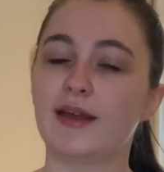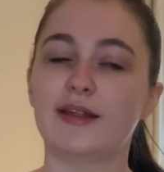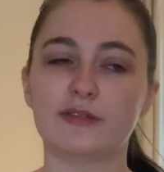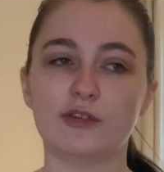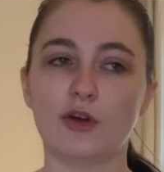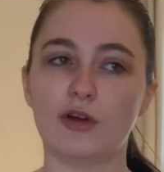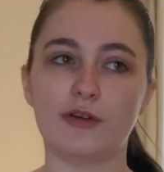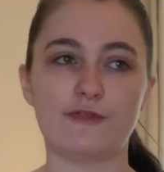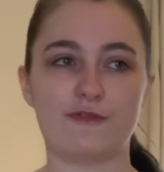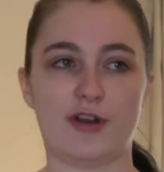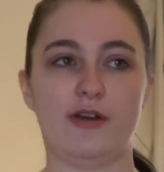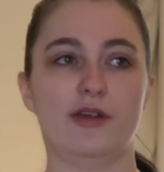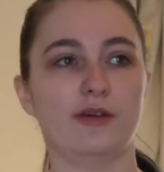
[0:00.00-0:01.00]
It's not a
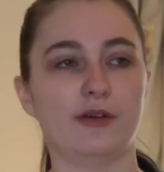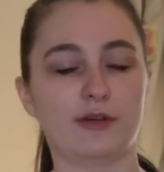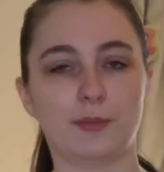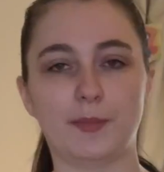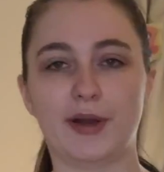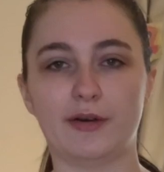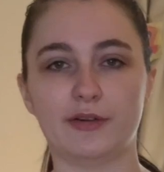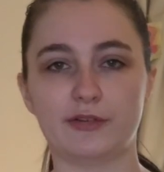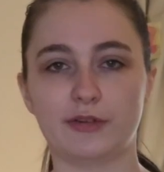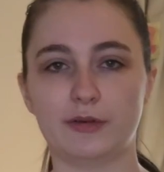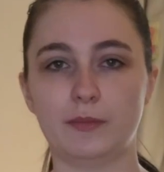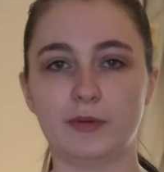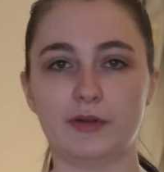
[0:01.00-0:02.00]
very good
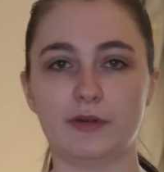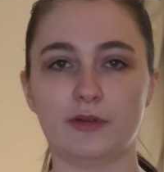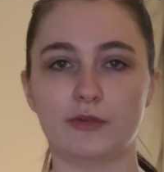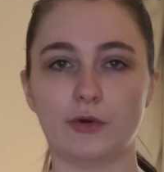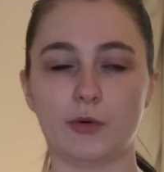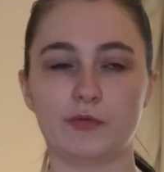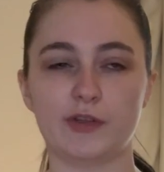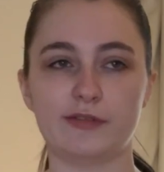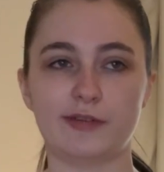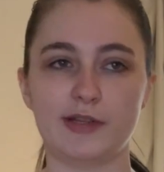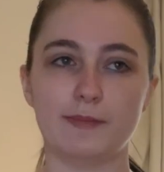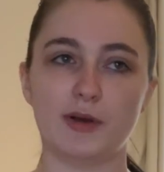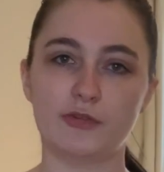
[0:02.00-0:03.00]
comparison because
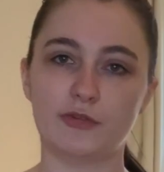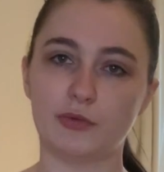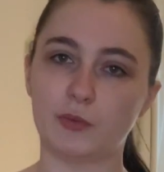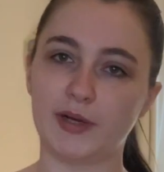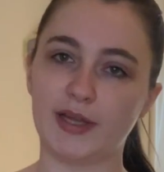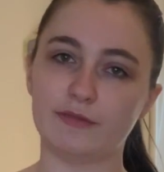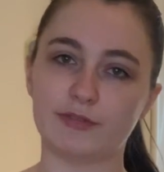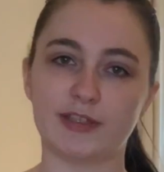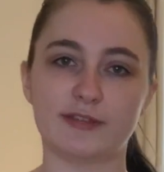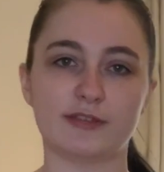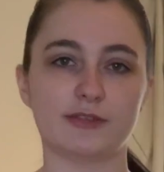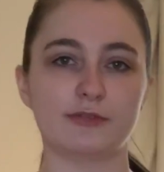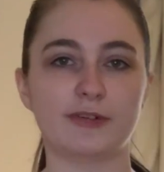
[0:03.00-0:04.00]
obviously muscle weight
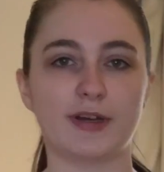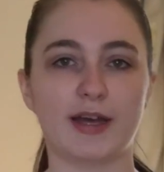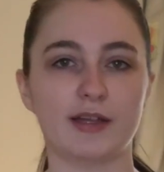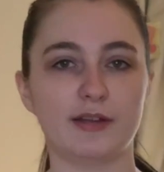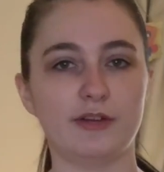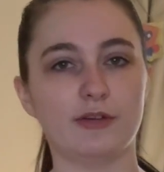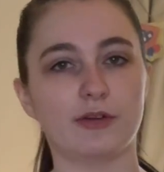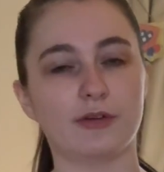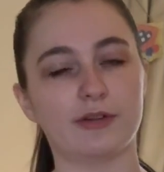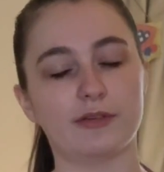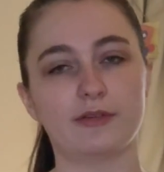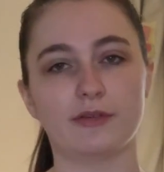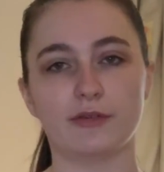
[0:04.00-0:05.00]
versus fat, you know,
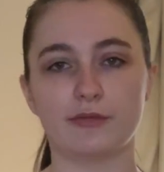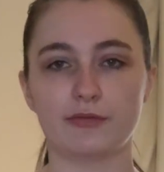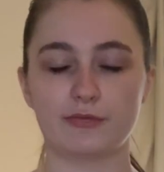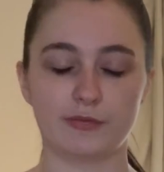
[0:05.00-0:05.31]
it's sort of,